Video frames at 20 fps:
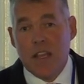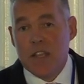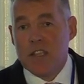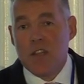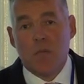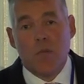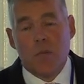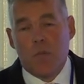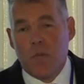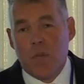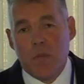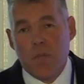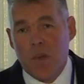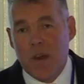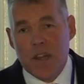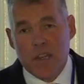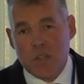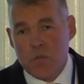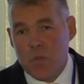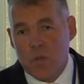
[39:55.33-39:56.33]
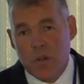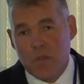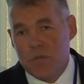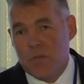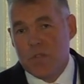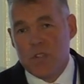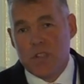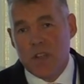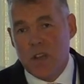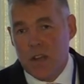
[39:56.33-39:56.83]
So we might as well
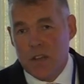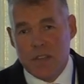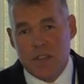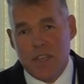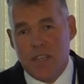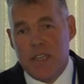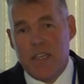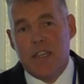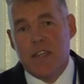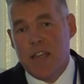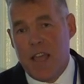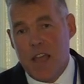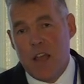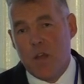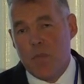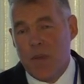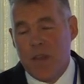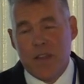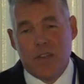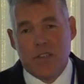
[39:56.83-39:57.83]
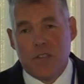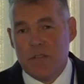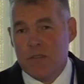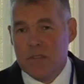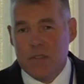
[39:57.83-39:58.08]
start thinking now about,